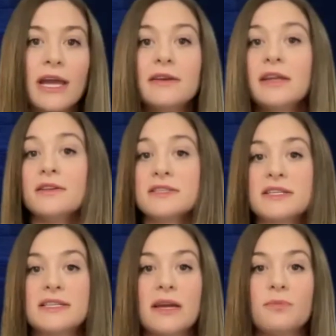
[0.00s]
And needless
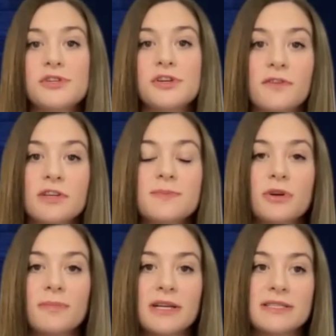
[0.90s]
to say, to your first
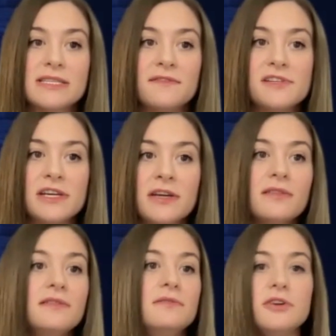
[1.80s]
point about safety,
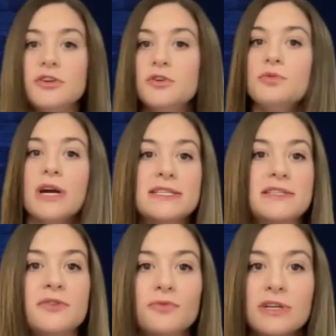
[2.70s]
you guys
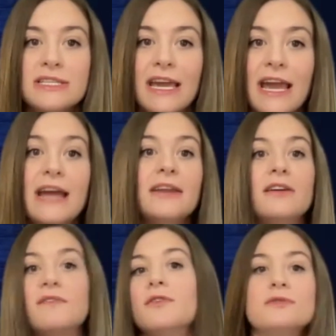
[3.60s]
didn't risk any
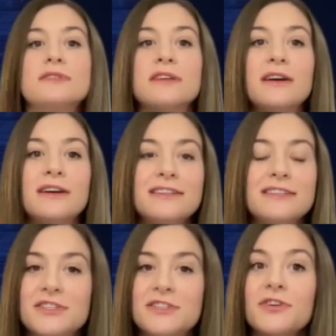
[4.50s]
of those
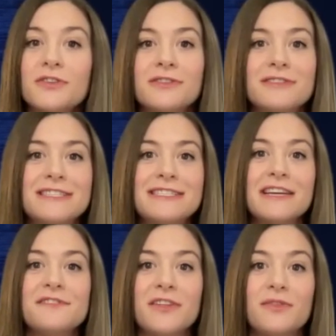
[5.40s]
certain
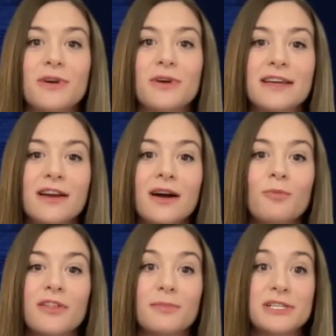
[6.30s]
safety threats that come
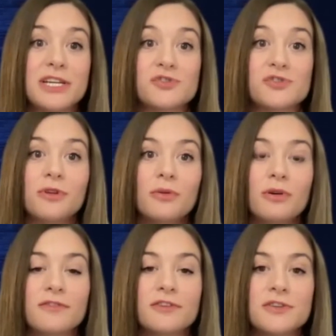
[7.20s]
with a potential
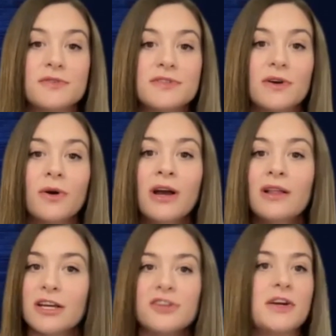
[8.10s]
blowover too. So
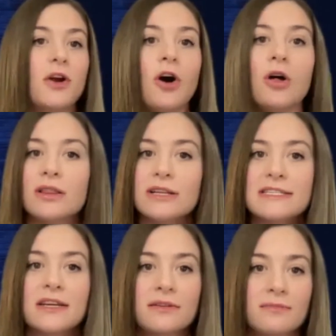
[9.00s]
like you said, all
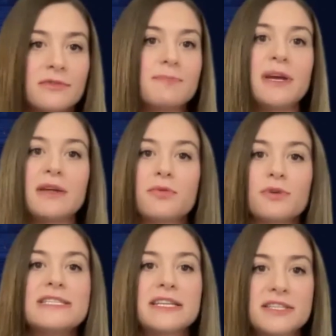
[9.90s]
holistic, this big
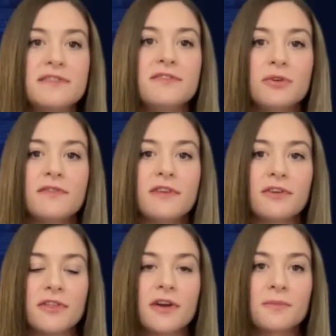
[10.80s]
360 view of
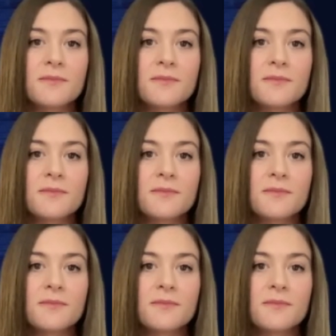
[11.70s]
everything.